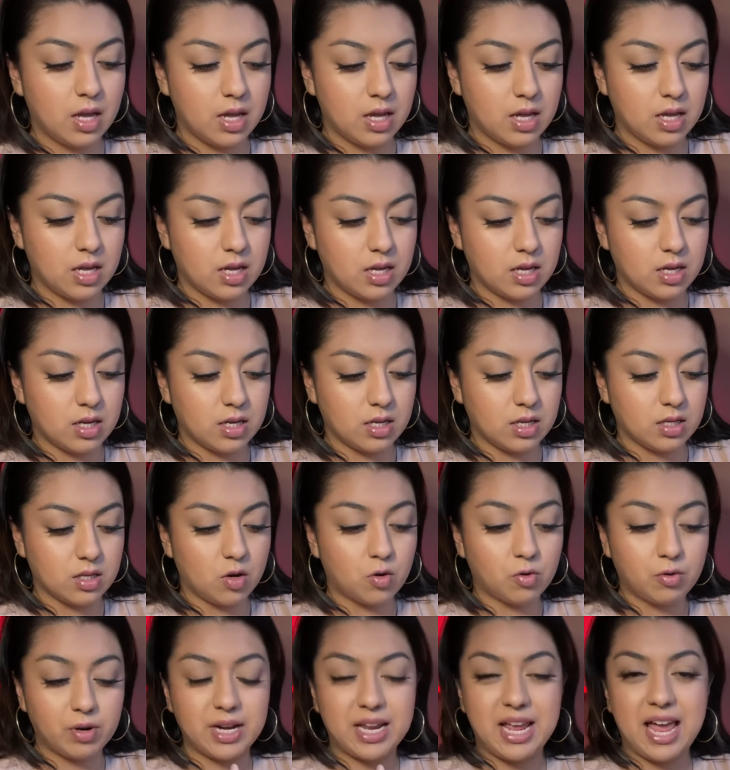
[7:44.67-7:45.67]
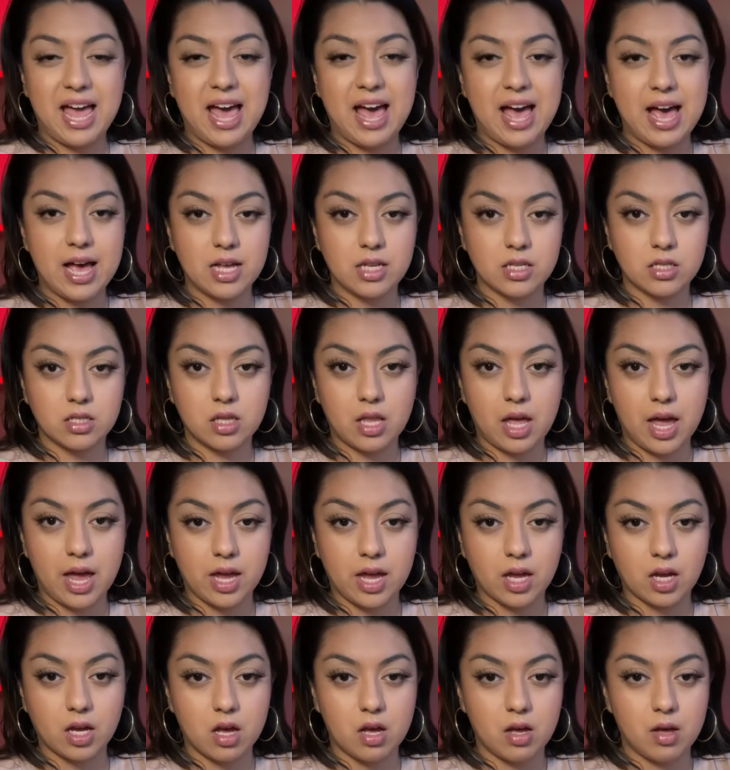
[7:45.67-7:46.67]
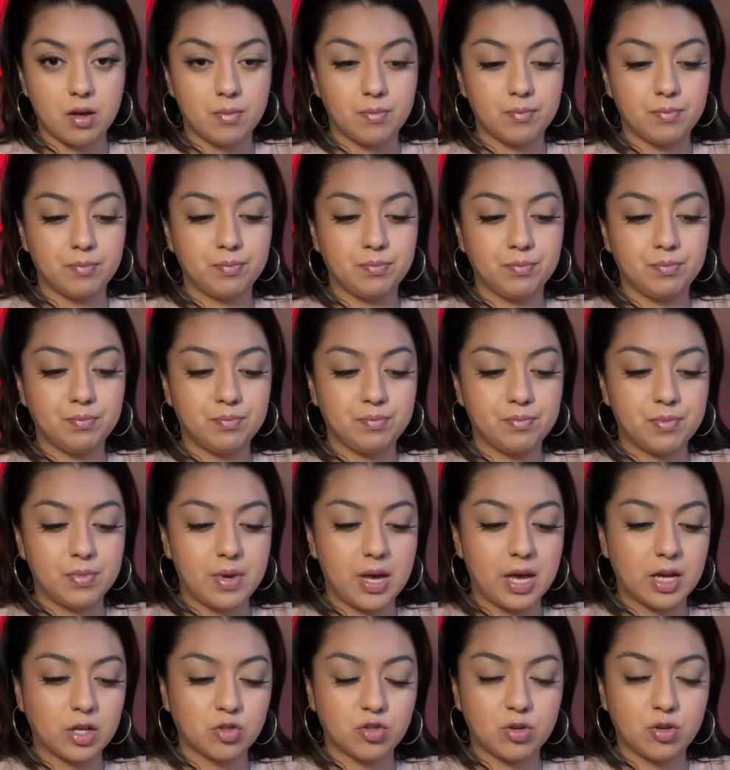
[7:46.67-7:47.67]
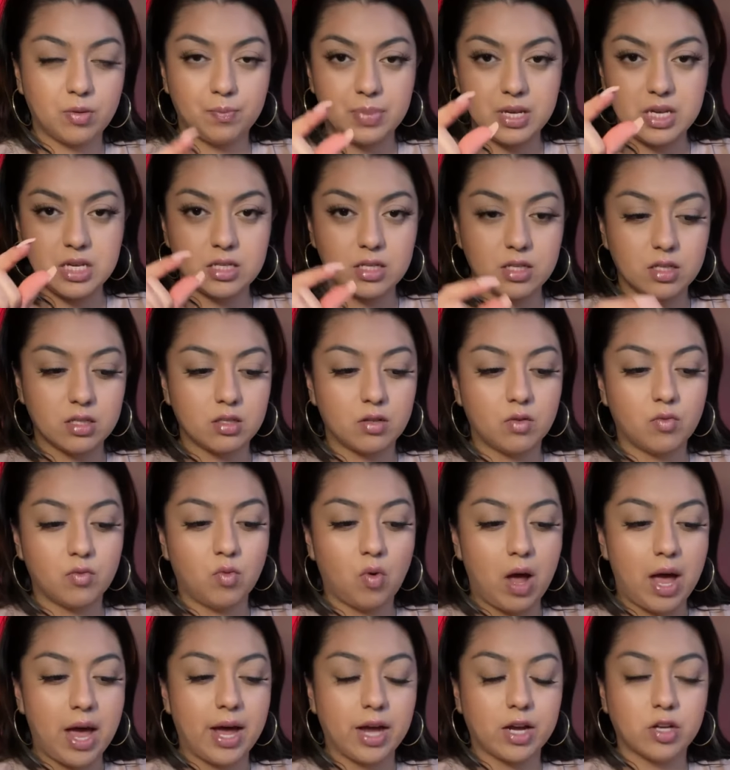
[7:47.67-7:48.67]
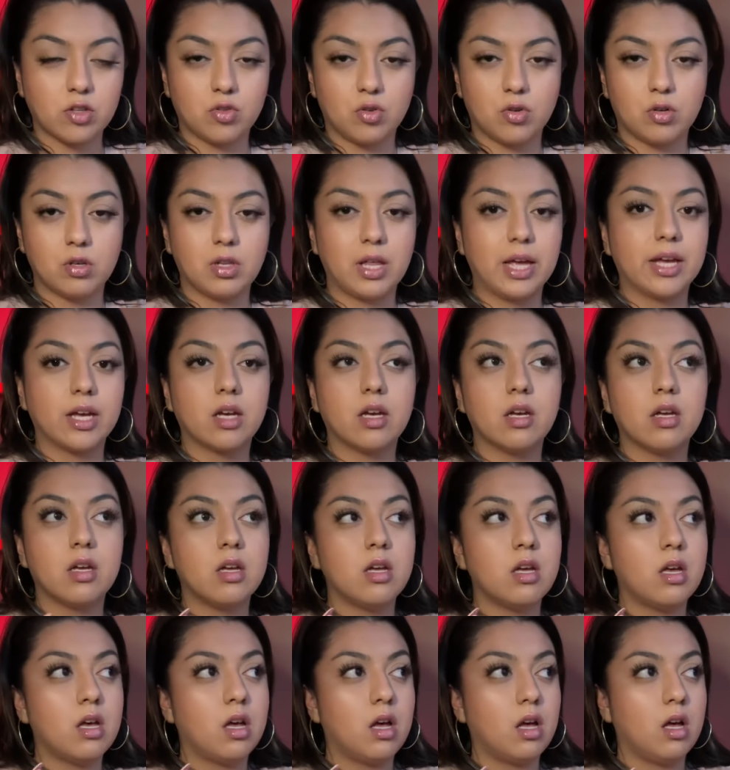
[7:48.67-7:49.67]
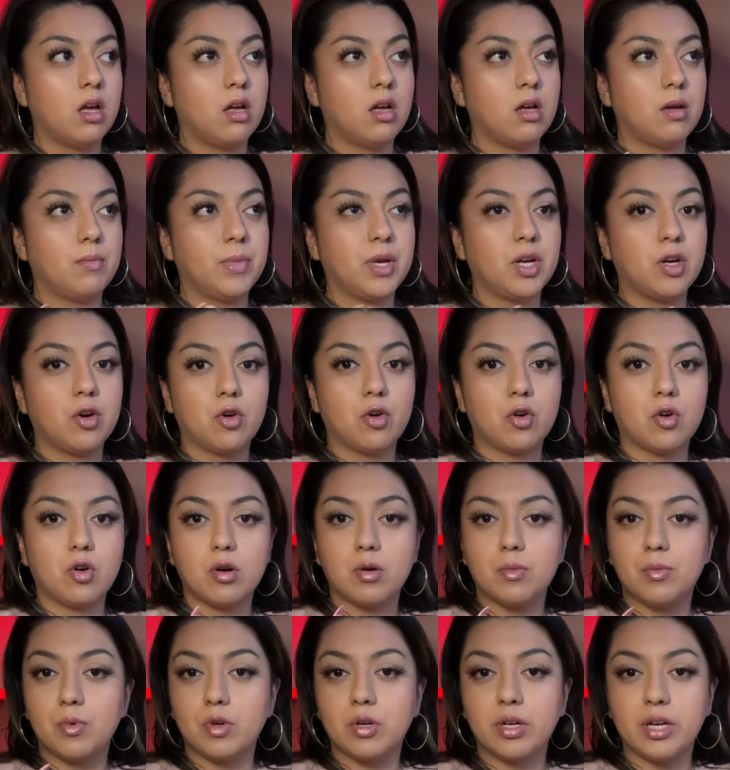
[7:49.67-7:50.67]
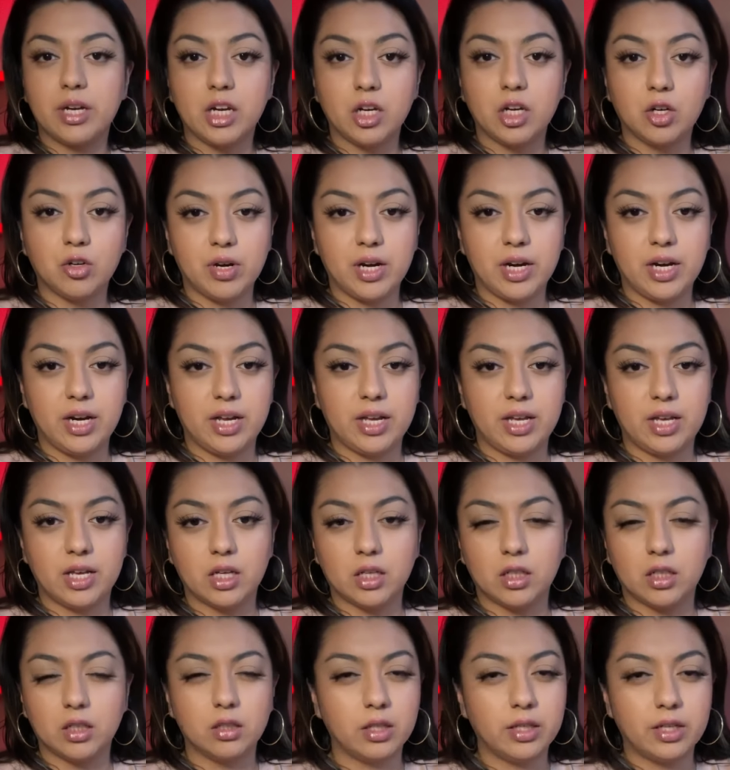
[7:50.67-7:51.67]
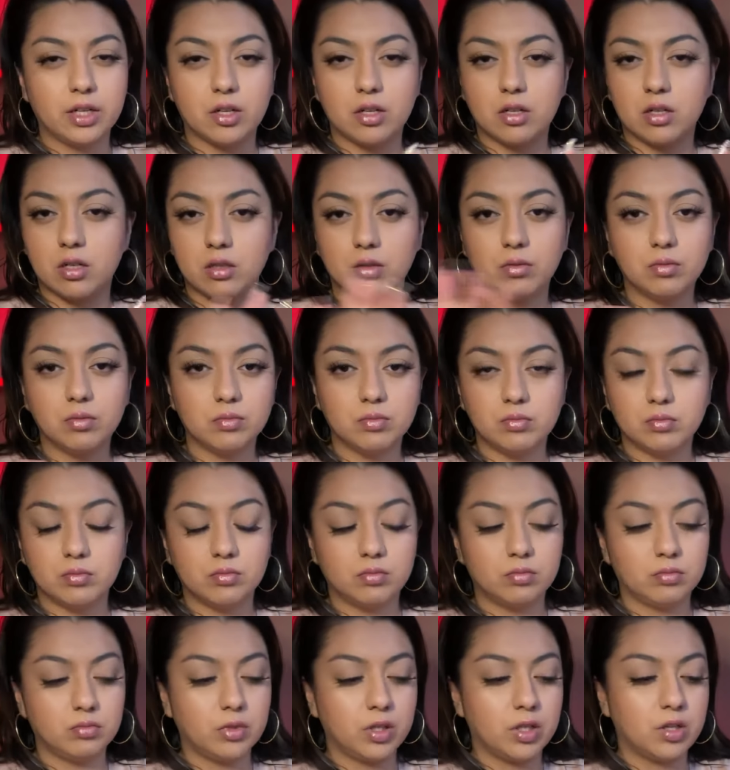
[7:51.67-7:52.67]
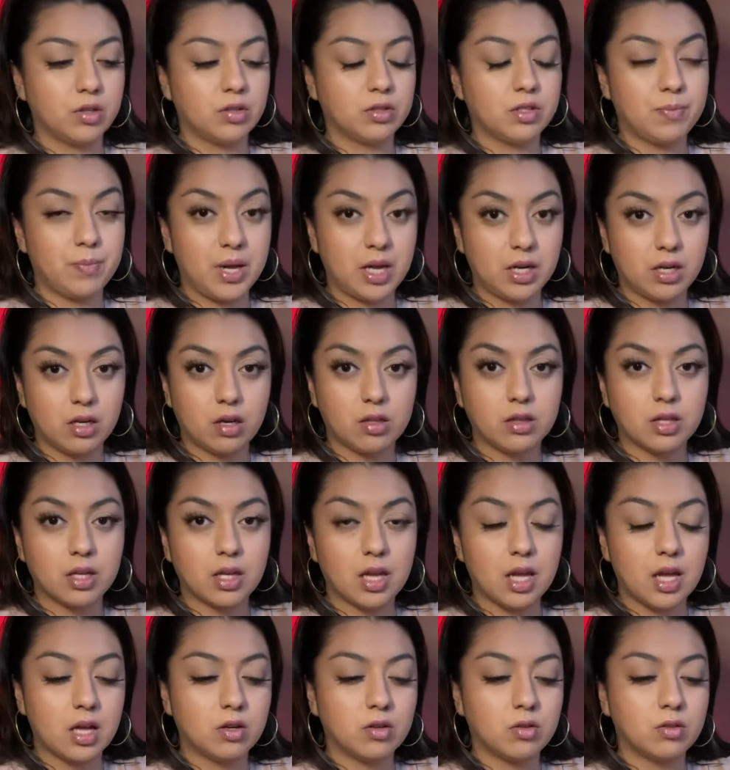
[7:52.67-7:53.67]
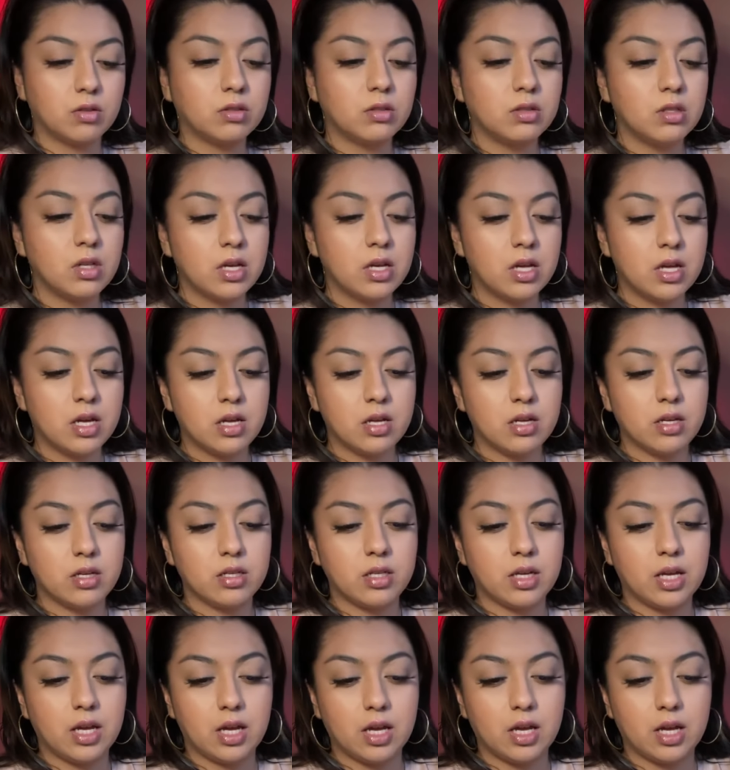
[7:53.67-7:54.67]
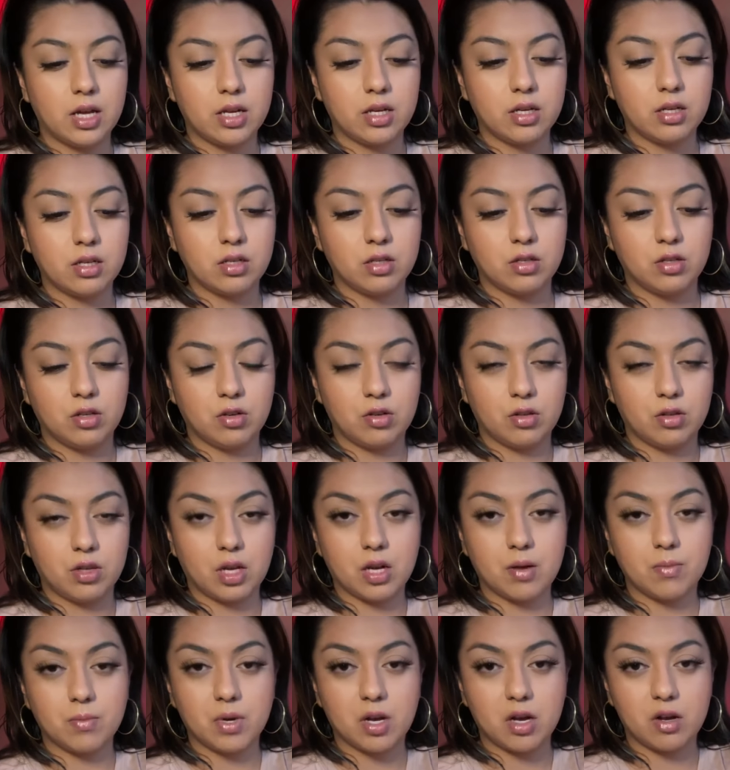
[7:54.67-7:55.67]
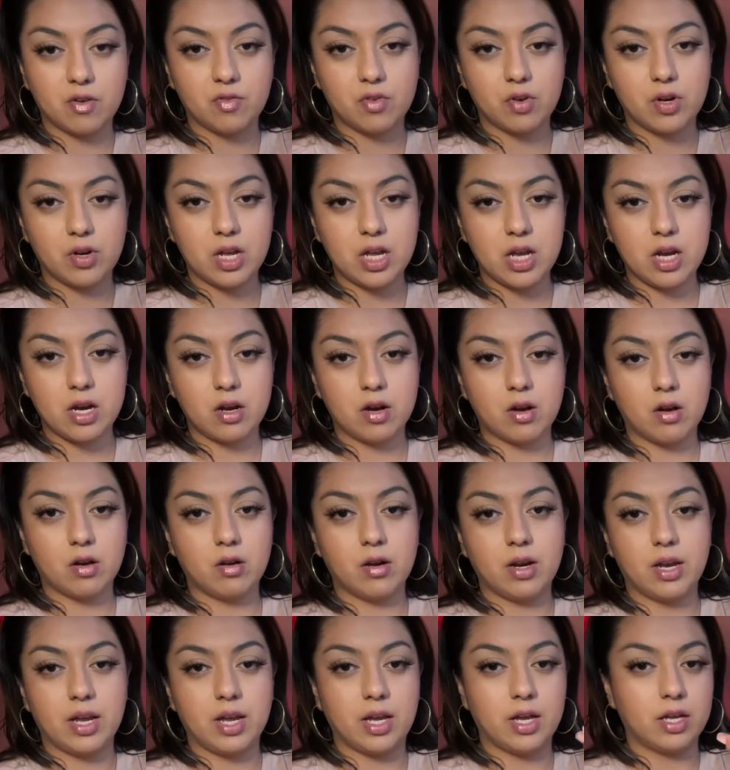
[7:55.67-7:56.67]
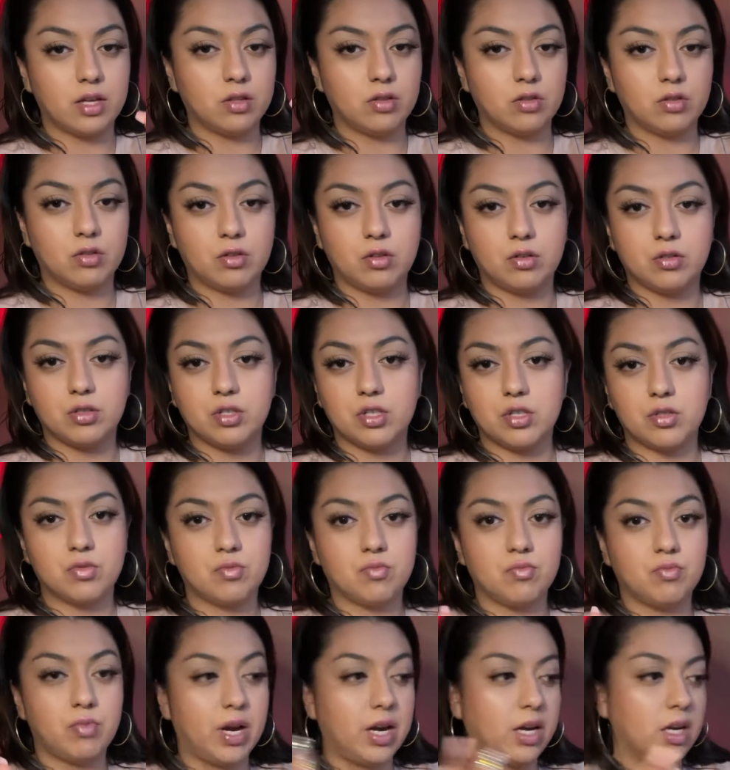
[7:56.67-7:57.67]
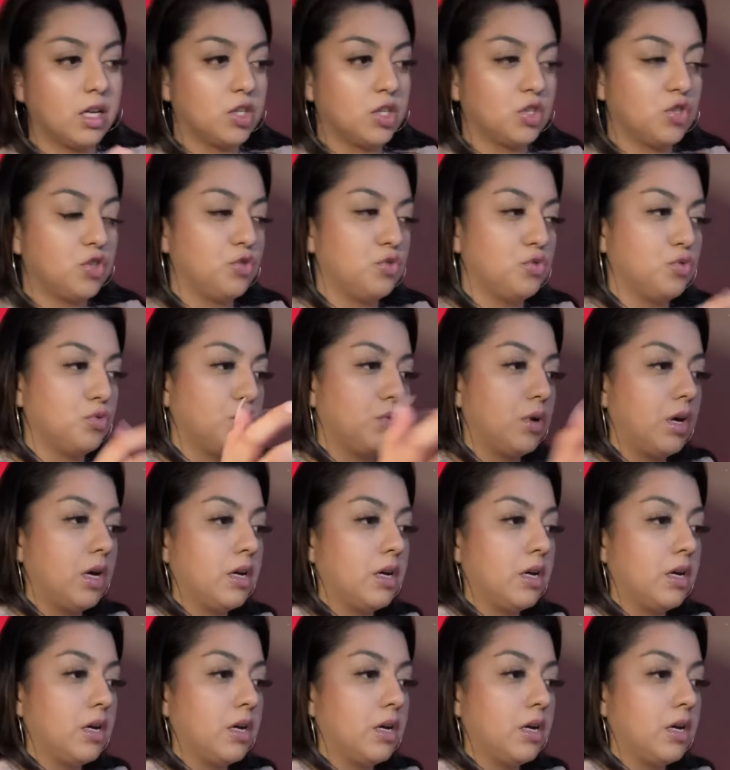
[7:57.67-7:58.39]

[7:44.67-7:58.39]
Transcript: it already has like extra pieces of wax or like an herb or an ingredient, glitter, depending on the candle. And they come covered here and they're just ready to